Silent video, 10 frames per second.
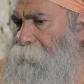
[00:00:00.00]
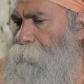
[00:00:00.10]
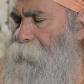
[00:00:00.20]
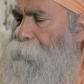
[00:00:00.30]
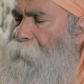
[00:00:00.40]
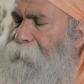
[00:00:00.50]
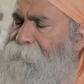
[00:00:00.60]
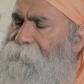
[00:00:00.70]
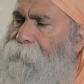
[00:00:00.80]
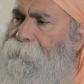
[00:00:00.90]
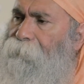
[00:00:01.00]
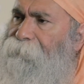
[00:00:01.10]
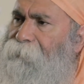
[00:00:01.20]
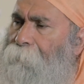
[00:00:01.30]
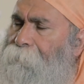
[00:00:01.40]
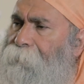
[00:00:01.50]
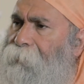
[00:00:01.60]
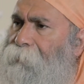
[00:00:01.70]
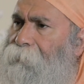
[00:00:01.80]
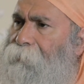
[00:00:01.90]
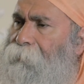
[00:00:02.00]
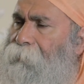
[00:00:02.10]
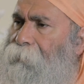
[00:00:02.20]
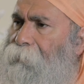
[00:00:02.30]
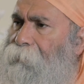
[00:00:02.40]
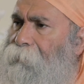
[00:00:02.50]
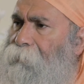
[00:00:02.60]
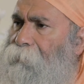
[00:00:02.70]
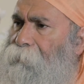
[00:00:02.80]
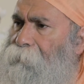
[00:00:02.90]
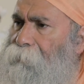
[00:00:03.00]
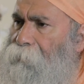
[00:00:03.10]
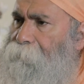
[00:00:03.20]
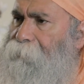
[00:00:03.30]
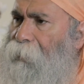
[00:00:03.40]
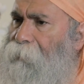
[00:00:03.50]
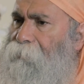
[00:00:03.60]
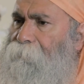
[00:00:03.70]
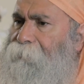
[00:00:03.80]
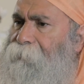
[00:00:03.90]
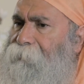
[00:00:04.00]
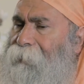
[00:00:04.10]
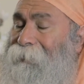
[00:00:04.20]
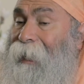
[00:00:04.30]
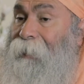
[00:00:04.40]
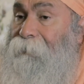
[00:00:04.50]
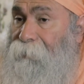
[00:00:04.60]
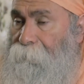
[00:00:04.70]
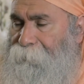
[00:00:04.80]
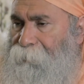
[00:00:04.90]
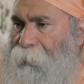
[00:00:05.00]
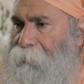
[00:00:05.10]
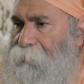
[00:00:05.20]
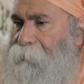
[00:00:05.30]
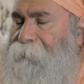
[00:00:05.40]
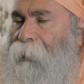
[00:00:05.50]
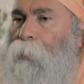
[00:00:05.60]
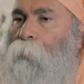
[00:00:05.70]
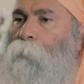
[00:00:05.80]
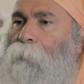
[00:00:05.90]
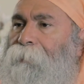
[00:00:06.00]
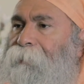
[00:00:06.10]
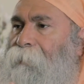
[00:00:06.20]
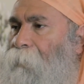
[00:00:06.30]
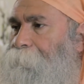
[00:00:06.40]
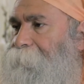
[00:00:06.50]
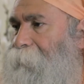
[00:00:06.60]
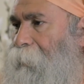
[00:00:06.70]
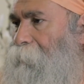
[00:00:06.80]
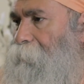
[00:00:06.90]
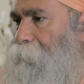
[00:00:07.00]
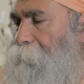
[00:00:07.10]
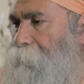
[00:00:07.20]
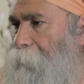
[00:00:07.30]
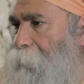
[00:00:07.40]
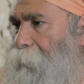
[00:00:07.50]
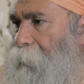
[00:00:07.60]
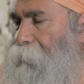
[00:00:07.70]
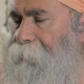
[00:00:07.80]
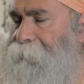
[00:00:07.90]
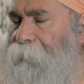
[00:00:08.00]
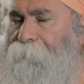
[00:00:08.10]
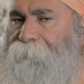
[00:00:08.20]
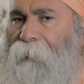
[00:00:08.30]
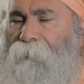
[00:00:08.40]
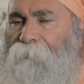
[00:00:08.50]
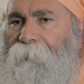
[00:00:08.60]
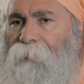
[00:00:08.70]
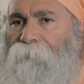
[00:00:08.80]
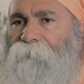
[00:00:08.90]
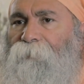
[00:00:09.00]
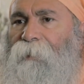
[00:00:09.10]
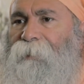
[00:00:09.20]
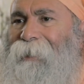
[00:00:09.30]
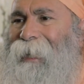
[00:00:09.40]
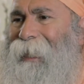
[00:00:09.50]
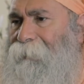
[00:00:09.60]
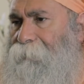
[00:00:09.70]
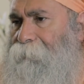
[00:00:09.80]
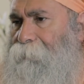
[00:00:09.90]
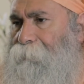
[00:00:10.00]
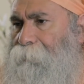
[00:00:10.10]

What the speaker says: when you are in front of something that is an obstacle, but it's a nice obstacle, it's a golden obstacle, it's an obstacle made of light,